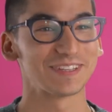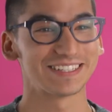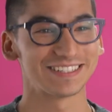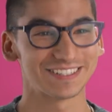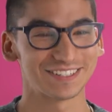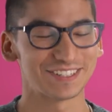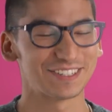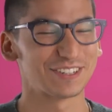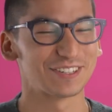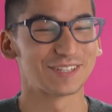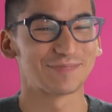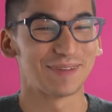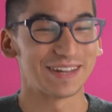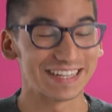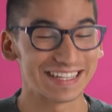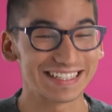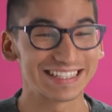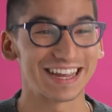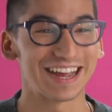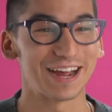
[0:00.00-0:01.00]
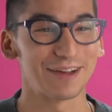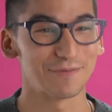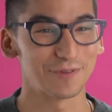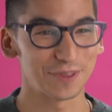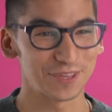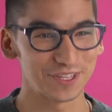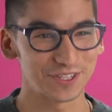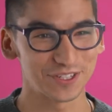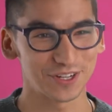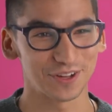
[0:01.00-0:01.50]
each other, spending time
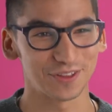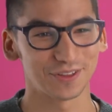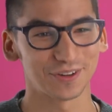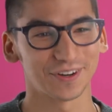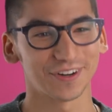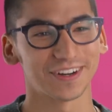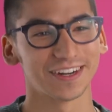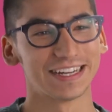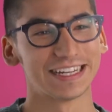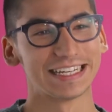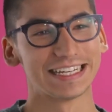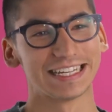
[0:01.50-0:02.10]
with each other,